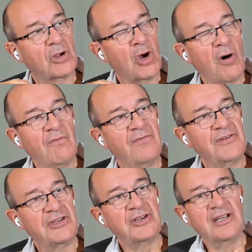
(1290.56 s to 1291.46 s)

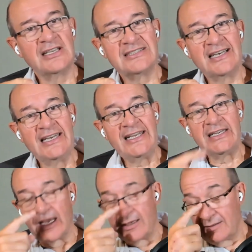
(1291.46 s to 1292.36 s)
confident as a
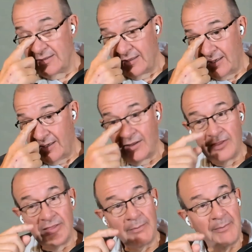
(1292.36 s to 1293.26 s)
leader,
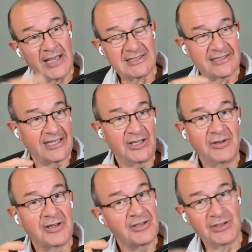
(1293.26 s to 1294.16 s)
the best thing
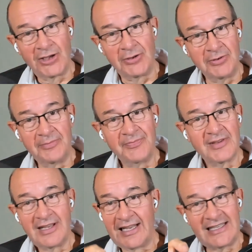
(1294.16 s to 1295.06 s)
you can do
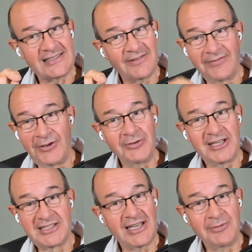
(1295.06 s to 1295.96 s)
is to fill
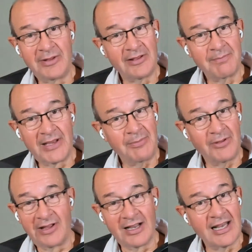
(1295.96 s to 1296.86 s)
your team with
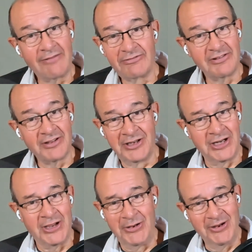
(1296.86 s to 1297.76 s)
people that are cleverer than
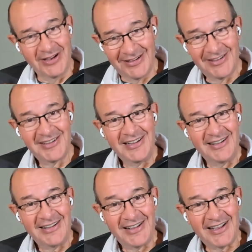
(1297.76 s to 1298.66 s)
you. Yeah.
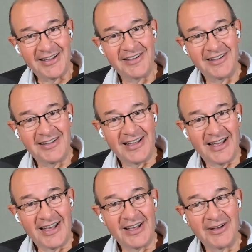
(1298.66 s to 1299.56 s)
Yeah.
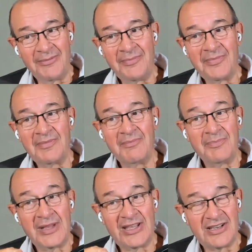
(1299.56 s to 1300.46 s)
Um,
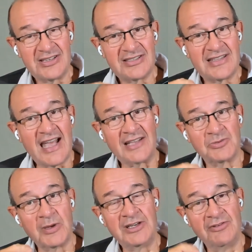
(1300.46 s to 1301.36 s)
because
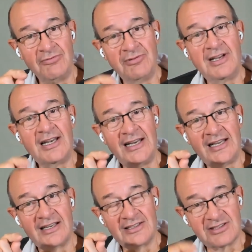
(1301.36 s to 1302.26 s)
that's when you
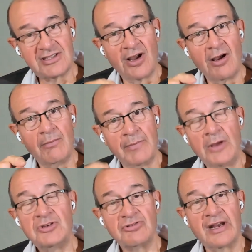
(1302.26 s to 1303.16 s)
really can start
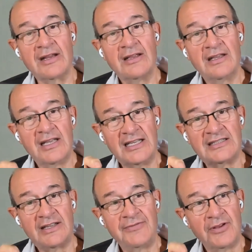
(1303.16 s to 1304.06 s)
motoring,
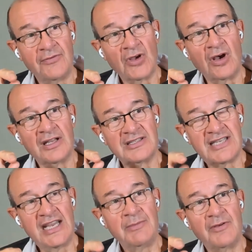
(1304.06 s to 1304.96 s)
is if you've got a
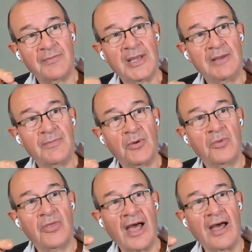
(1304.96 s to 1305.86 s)
team of
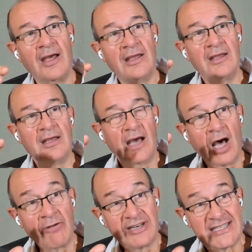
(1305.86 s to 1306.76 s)
people that
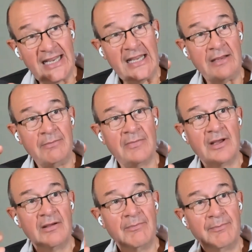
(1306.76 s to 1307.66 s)
are a team,
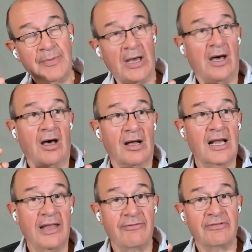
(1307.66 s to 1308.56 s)
but are
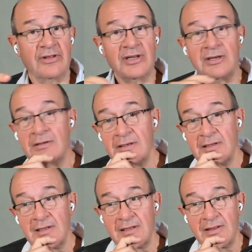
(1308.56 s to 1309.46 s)
cleverer than,
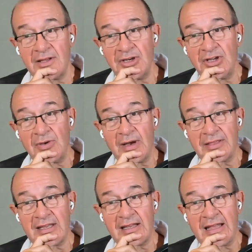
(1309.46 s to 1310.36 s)
than you. I
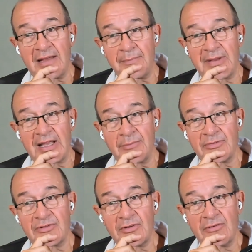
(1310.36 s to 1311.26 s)
think that
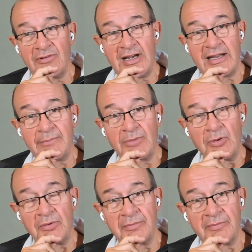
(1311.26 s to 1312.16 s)
becomes really
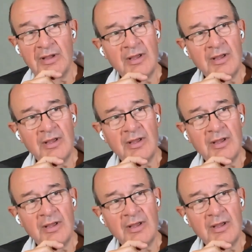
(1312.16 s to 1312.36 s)
important.